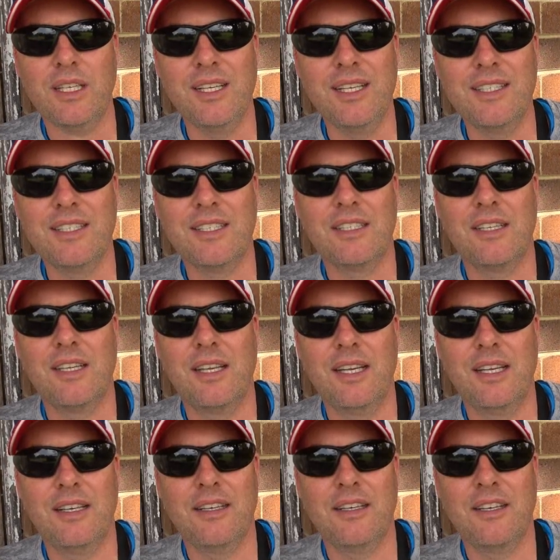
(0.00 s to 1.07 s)

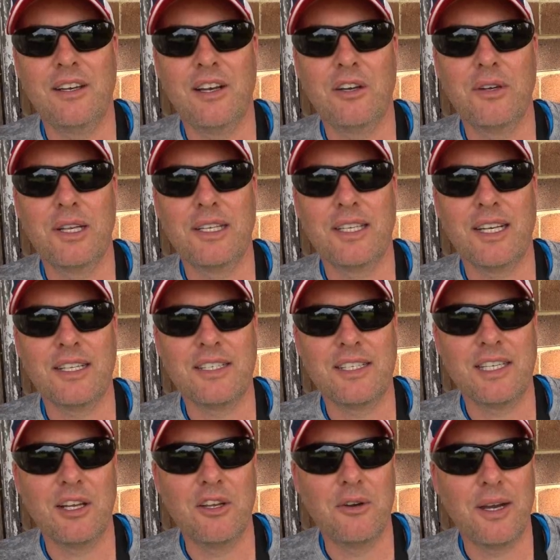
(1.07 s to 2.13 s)
it does
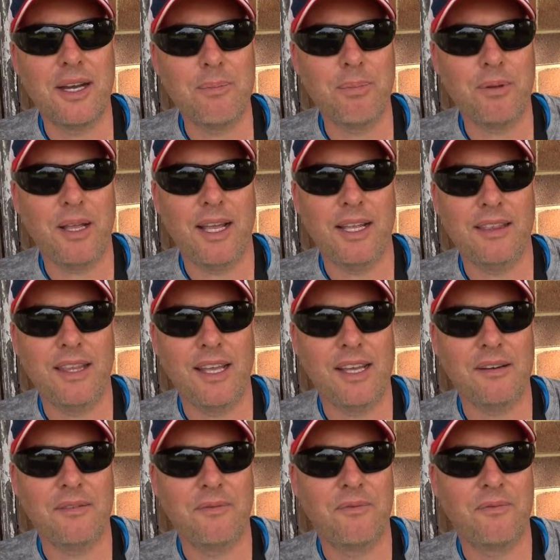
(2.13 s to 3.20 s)
slow up at
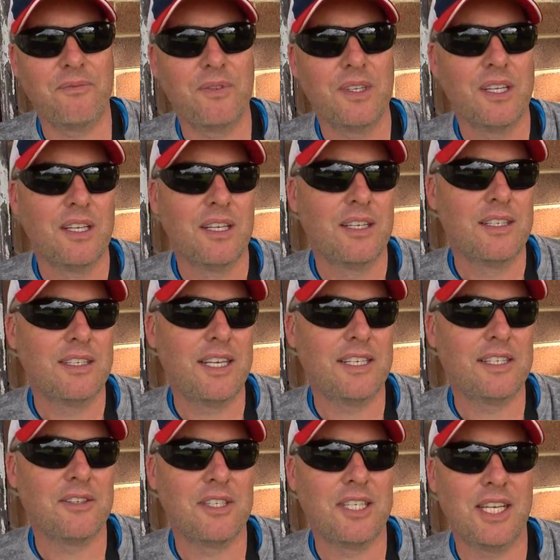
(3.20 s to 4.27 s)
that
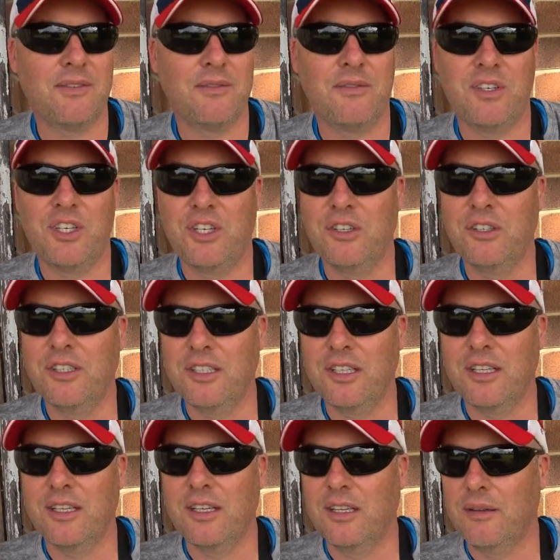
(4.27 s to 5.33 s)
6th or 7th shot,
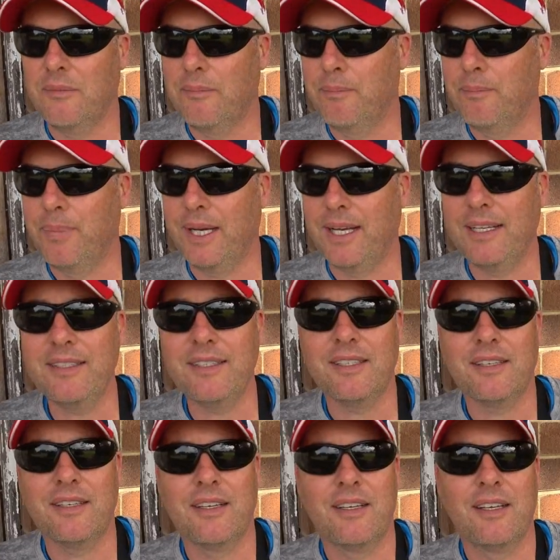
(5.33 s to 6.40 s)

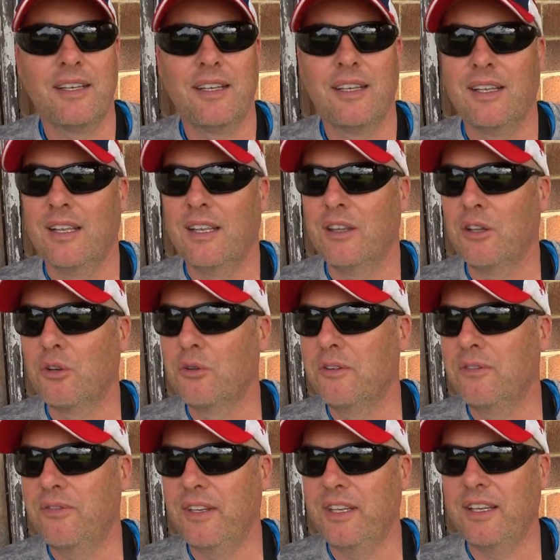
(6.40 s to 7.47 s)
but the
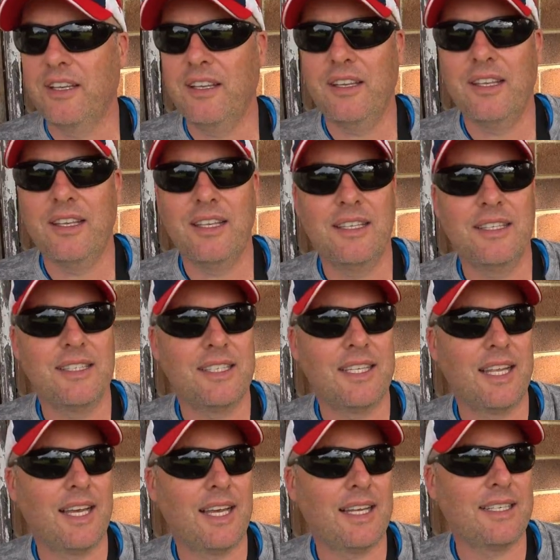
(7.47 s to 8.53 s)
good thing is
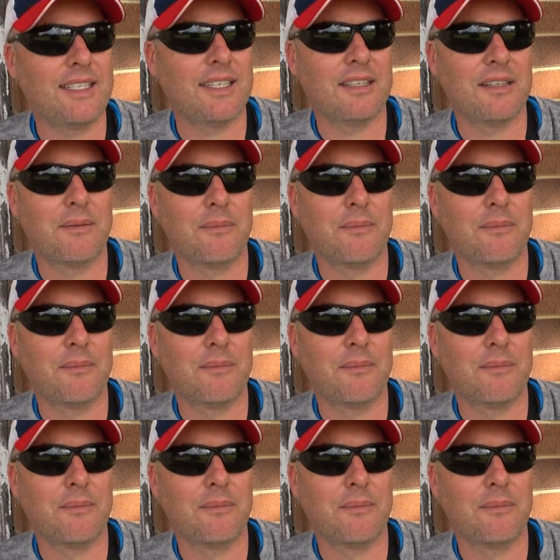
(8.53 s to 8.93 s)
that